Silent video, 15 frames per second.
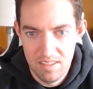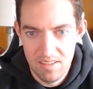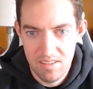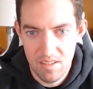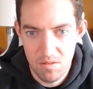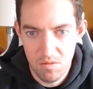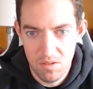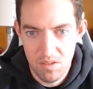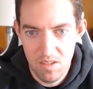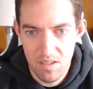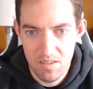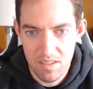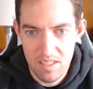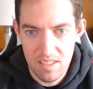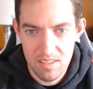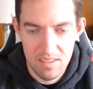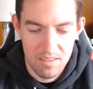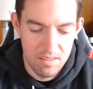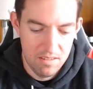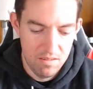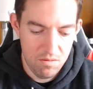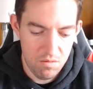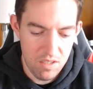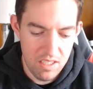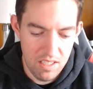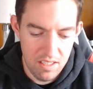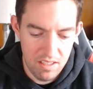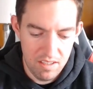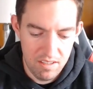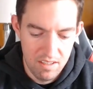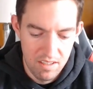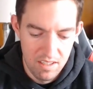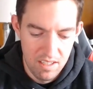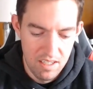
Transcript: And so we'll start this with